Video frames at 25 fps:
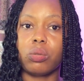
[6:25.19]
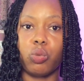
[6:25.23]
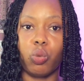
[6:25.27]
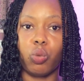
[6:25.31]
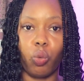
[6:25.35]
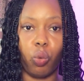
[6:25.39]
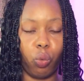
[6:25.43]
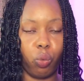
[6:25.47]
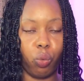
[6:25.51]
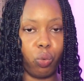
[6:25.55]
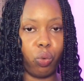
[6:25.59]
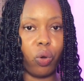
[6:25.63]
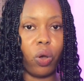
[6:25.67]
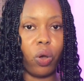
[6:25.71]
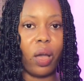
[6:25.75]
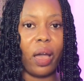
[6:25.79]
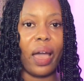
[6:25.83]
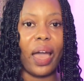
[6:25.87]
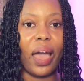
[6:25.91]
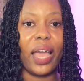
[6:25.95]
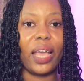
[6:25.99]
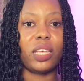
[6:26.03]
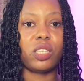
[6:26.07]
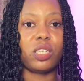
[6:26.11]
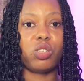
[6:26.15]
No,
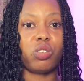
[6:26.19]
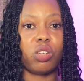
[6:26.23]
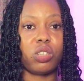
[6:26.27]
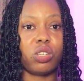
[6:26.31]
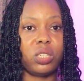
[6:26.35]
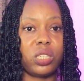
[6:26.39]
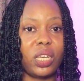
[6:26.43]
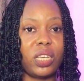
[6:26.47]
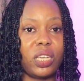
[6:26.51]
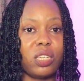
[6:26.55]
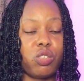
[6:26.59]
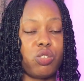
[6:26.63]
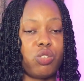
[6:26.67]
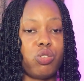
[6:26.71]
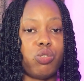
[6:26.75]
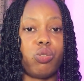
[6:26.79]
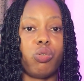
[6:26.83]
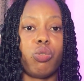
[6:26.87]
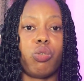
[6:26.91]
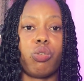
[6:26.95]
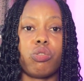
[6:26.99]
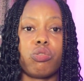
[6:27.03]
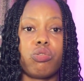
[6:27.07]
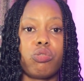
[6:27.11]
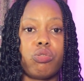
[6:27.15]
I suggest you
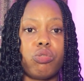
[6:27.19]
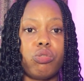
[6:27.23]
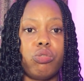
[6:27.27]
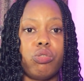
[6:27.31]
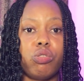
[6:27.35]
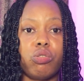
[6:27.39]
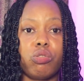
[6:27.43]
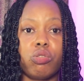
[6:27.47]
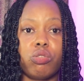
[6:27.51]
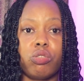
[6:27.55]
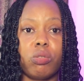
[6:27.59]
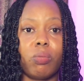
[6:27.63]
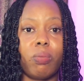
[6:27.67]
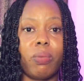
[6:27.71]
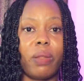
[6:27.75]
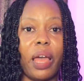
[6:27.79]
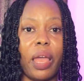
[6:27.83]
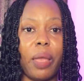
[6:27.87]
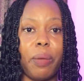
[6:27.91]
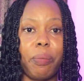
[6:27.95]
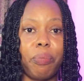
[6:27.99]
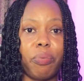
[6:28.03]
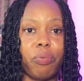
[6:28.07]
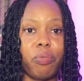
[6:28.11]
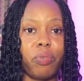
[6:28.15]
go to YouTube
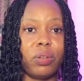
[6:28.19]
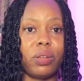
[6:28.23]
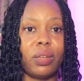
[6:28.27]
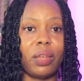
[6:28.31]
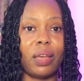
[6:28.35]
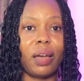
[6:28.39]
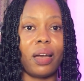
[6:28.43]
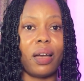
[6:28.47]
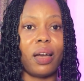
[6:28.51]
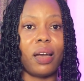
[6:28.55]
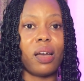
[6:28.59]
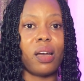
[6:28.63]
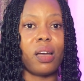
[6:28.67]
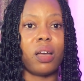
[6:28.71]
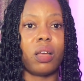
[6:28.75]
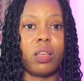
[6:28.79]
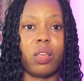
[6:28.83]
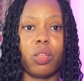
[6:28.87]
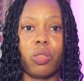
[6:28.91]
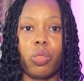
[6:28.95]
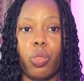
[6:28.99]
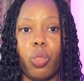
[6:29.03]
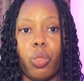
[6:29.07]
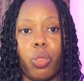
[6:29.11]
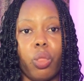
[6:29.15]
library. There are
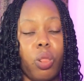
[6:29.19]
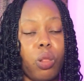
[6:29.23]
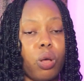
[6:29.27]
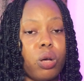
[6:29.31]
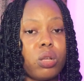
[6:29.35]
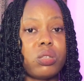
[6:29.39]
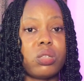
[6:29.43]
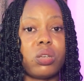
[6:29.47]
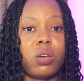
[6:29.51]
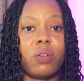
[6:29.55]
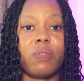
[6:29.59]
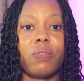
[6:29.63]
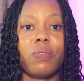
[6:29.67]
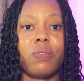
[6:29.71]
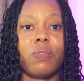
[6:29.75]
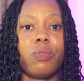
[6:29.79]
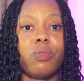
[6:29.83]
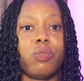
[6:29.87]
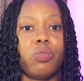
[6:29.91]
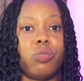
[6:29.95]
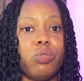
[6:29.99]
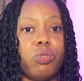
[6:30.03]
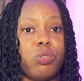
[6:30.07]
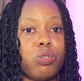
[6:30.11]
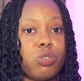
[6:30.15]
lots of
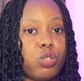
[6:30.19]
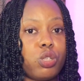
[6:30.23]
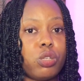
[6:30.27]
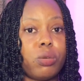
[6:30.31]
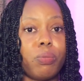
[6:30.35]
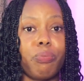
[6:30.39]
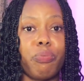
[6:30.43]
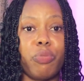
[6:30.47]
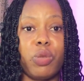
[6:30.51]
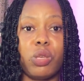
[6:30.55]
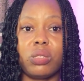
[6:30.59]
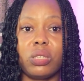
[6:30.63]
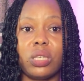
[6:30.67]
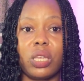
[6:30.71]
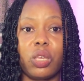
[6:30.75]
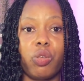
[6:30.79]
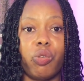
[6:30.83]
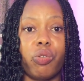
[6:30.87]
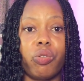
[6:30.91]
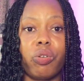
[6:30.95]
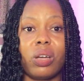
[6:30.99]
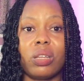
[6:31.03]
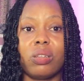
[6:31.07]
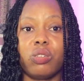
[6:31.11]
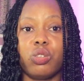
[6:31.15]
YouTube music
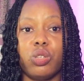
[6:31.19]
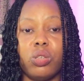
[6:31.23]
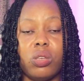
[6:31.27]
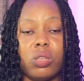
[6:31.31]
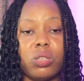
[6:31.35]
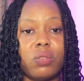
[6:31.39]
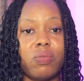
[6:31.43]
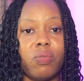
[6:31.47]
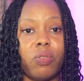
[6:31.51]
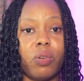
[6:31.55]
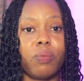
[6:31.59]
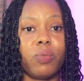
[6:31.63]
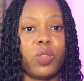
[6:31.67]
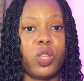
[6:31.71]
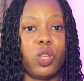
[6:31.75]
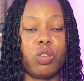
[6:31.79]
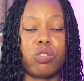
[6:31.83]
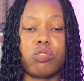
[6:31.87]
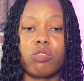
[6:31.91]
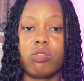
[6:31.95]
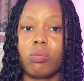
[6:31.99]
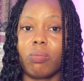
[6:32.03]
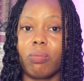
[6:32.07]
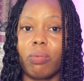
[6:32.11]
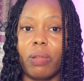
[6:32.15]
you can use from the
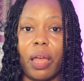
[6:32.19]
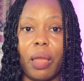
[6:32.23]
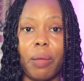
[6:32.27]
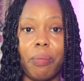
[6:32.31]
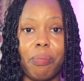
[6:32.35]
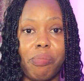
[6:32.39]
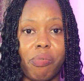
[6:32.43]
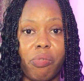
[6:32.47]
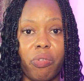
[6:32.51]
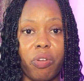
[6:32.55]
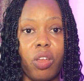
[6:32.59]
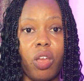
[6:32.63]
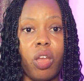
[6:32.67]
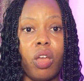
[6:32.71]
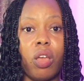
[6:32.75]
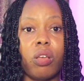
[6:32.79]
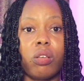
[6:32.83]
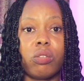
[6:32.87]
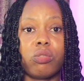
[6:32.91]
YouTube library.